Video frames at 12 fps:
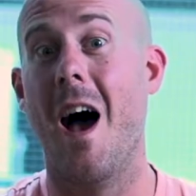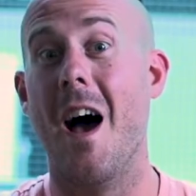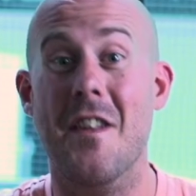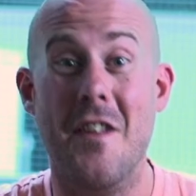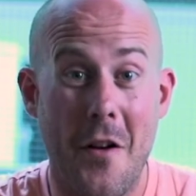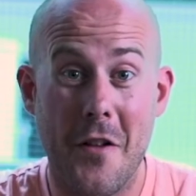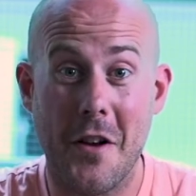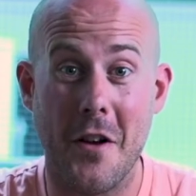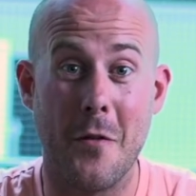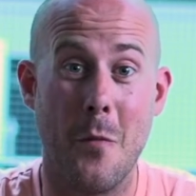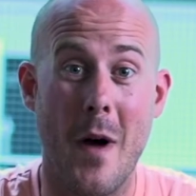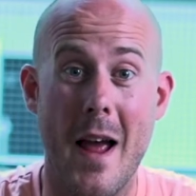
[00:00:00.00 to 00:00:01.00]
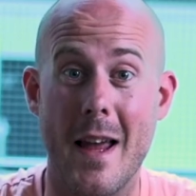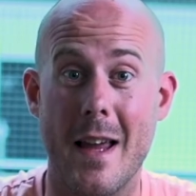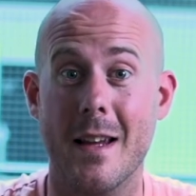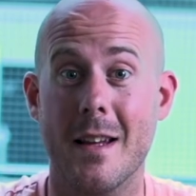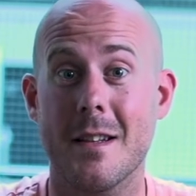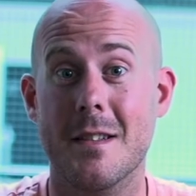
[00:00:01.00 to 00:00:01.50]
Another good
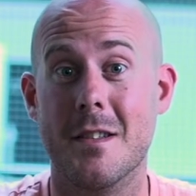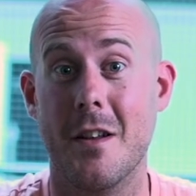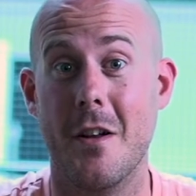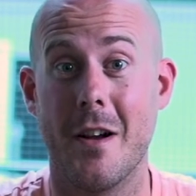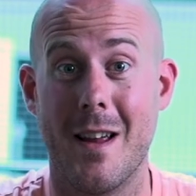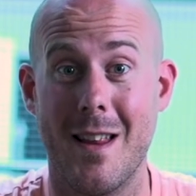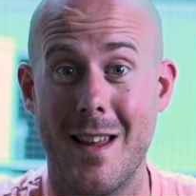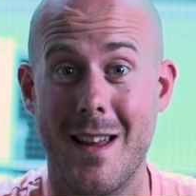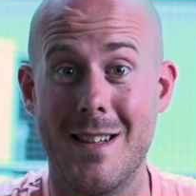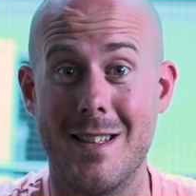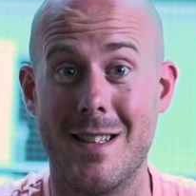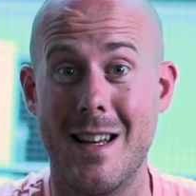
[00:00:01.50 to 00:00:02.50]
way to look at this